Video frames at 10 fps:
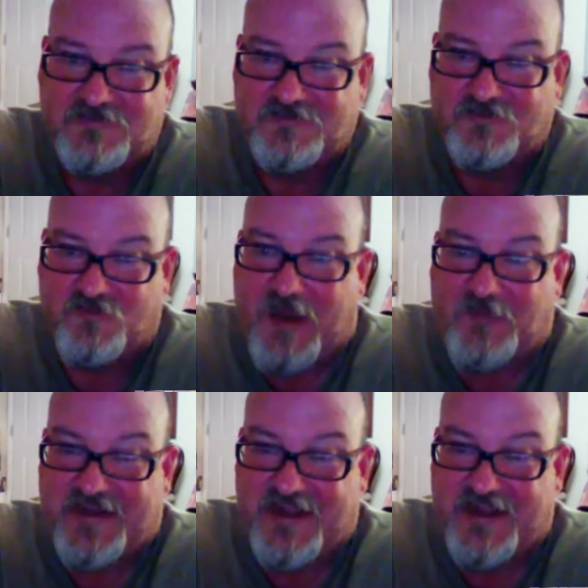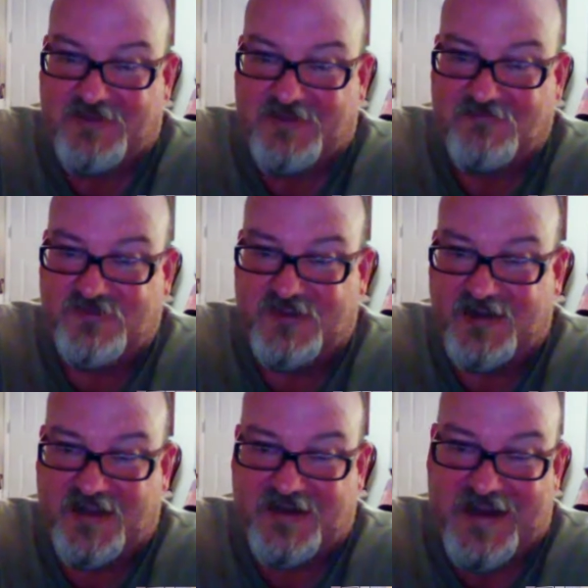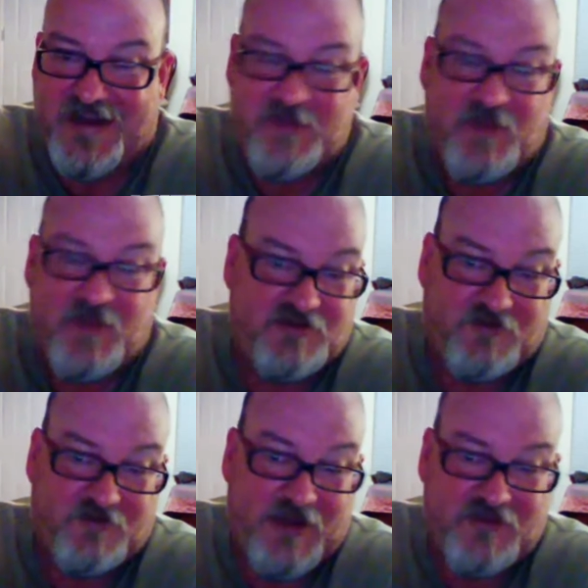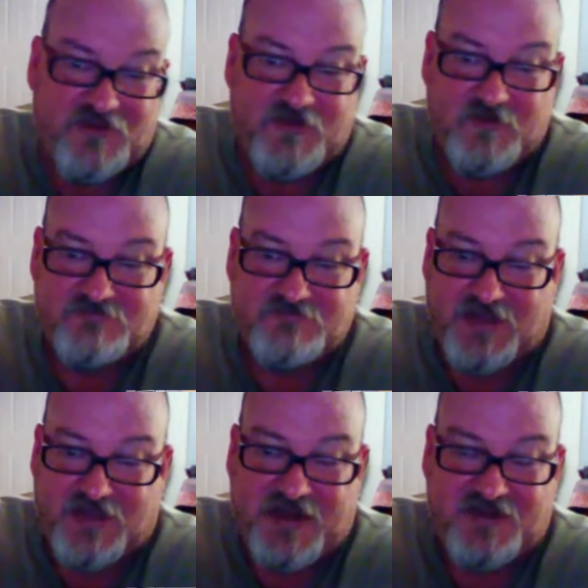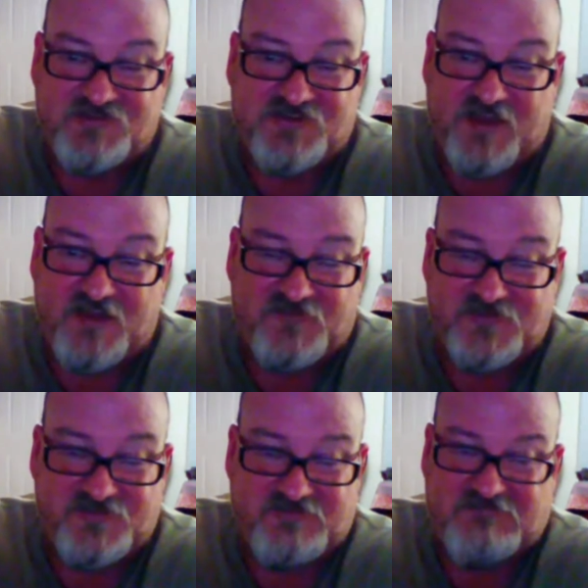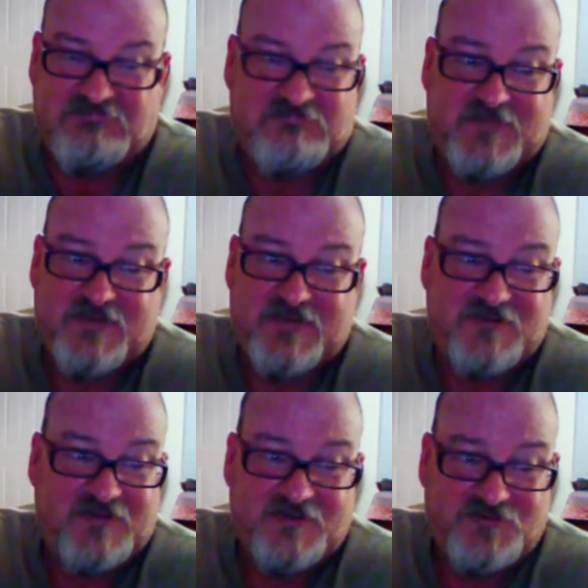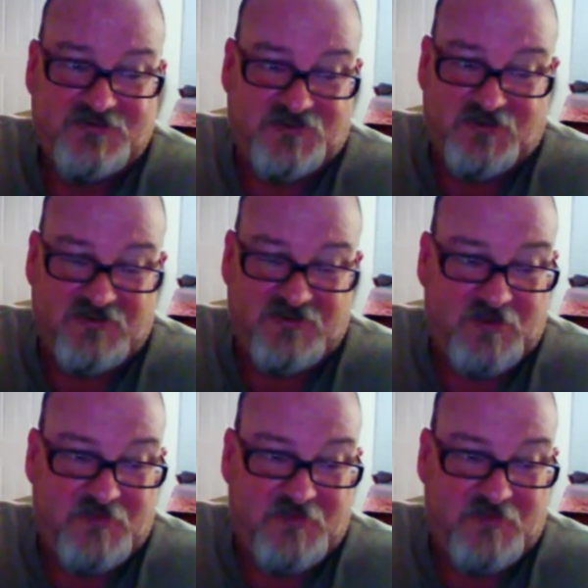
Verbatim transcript: wrap any kind of any kind of name on, around them. A lot of the stuff is just a, a